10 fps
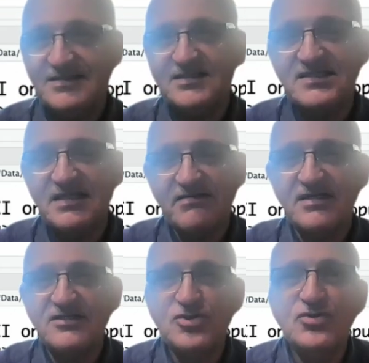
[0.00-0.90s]
There is
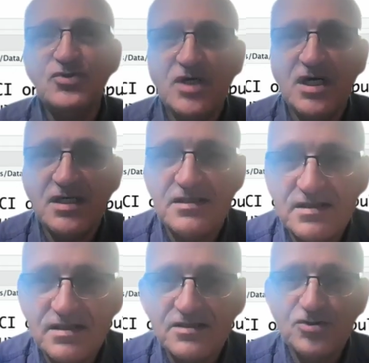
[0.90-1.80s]
nothing
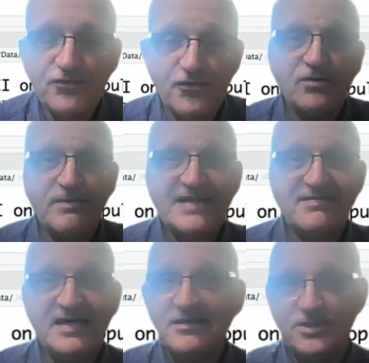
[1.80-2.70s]
to
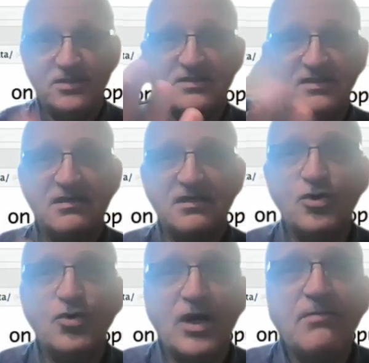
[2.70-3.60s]
format there because there are
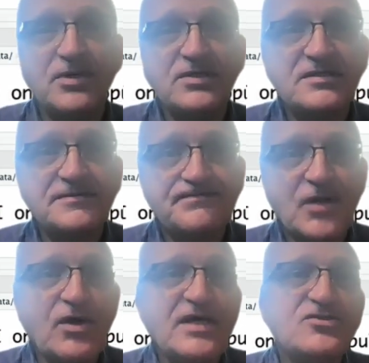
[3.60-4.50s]
no numbers.
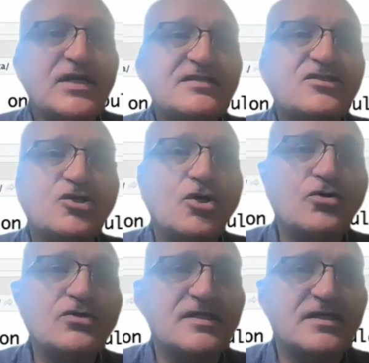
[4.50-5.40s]
Okay, so let's
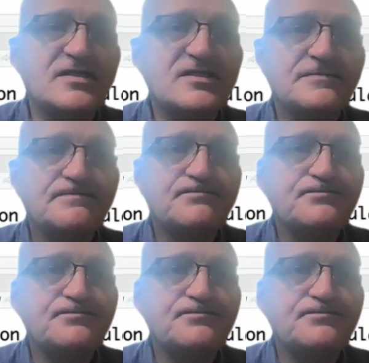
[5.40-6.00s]
close this.